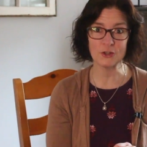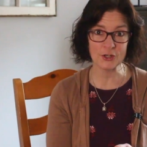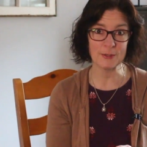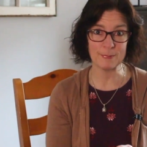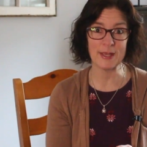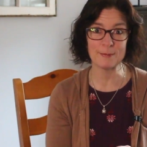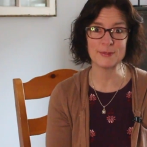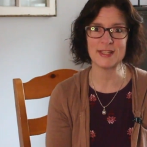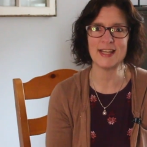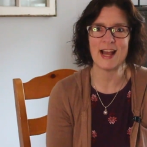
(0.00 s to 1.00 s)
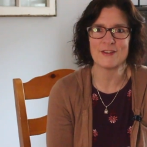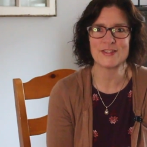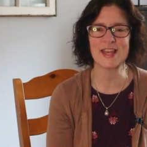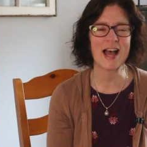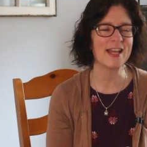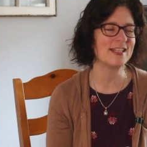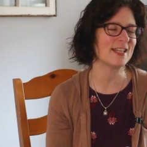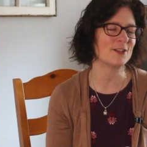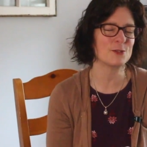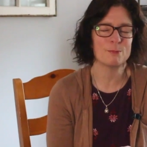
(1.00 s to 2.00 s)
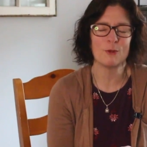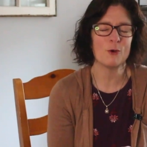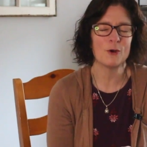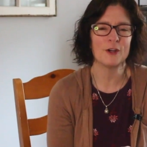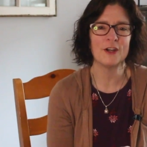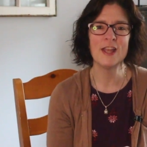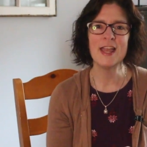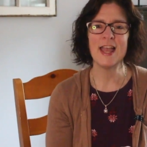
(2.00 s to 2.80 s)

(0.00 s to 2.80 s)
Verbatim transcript: you're going to be able to get outside and explore.